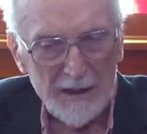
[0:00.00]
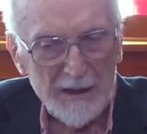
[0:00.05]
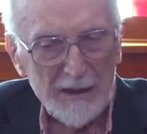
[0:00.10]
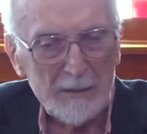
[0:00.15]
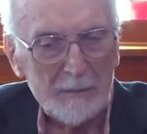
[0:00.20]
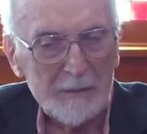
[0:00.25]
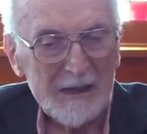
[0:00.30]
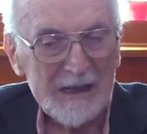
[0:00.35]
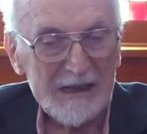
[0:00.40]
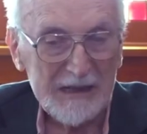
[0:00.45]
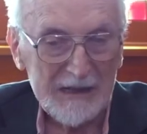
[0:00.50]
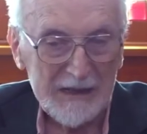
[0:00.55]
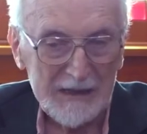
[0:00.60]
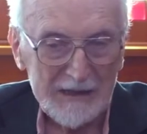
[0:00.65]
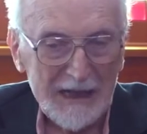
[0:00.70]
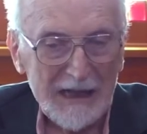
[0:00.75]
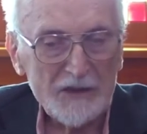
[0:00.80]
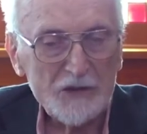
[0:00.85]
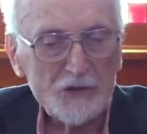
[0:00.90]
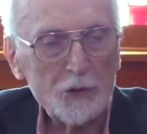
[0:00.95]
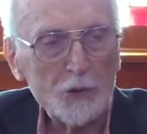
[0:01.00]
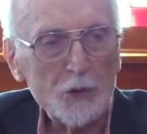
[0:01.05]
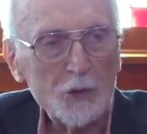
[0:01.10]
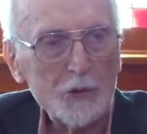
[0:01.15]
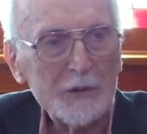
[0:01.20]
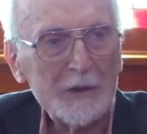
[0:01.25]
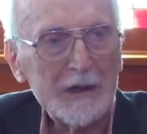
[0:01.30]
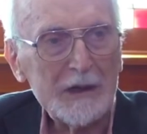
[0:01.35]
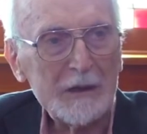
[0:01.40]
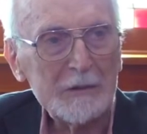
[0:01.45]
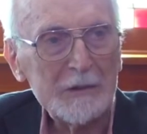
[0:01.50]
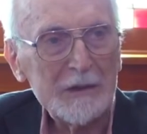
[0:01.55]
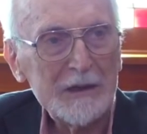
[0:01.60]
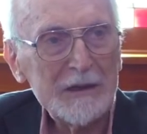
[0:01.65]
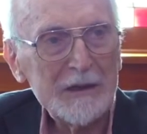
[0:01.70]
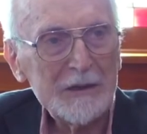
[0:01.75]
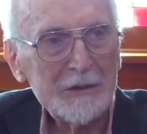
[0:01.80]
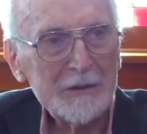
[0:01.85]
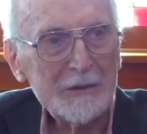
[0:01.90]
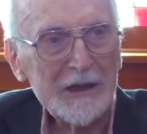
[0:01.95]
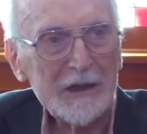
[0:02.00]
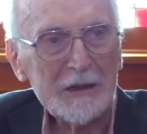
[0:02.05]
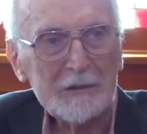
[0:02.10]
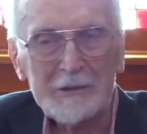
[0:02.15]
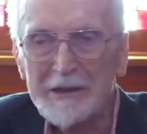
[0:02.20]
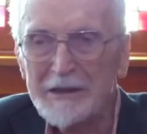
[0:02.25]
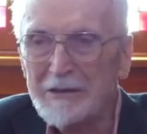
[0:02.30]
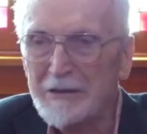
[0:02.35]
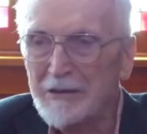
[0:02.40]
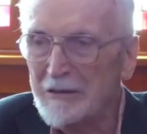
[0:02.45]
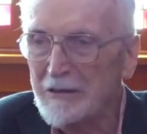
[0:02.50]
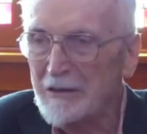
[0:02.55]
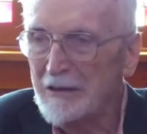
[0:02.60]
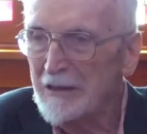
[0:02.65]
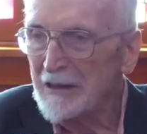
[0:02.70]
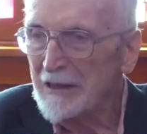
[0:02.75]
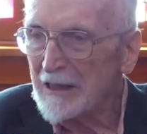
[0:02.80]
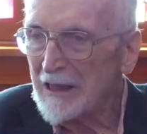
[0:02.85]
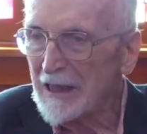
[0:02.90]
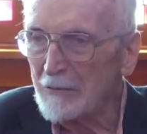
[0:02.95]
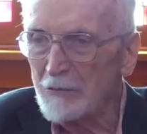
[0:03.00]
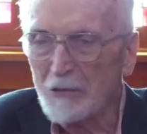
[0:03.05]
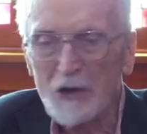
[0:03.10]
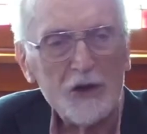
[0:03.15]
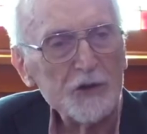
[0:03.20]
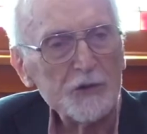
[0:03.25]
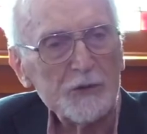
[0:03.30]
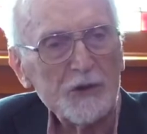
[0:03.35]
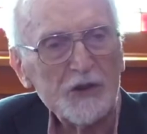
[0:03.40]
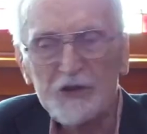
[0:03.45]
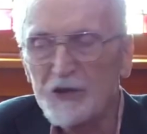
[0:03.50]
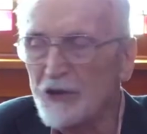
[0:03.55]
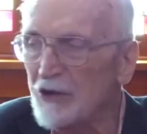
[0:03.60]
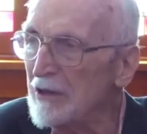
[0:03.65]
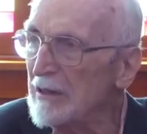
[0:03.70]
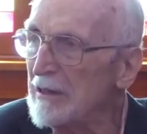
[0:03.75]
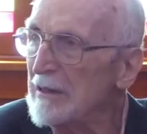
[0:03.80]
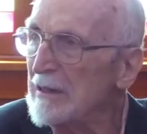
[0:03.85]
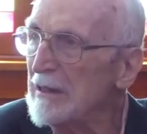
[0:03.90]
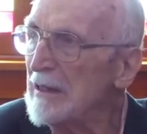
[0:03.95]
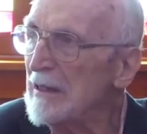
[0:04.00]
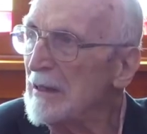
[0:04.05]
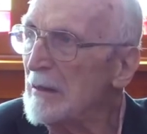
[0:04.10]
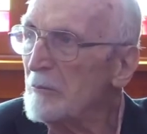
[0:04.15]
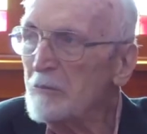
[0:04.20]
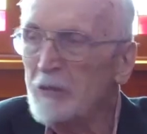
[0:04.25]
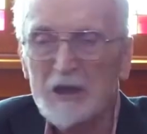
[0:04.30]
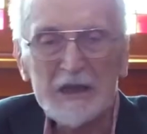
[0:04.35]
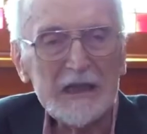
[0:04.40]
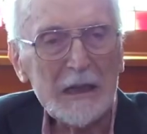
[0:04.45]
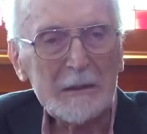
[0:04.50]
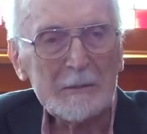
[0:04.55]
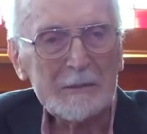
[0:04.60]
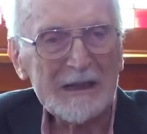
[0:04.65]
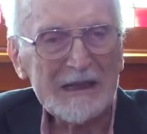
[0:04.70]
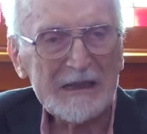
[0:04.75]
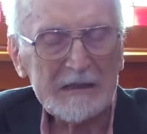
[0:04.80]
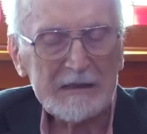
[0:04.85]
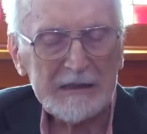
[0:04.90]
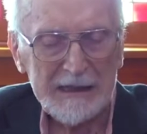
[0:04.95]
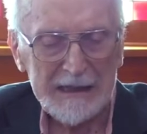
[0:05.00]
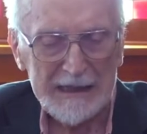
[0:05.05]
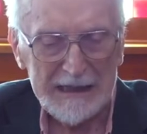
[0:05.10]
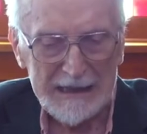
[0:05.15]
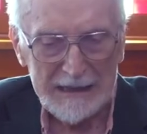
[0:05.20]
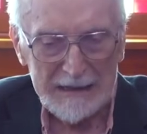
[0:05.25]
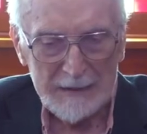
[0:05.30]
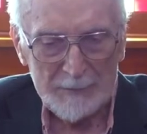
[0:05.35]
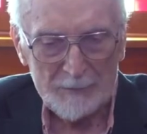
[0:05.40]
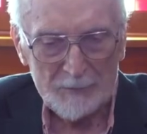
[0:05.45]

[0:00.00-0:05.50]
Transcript: the, middle and high school where, where I, went, uh, I was was preeminently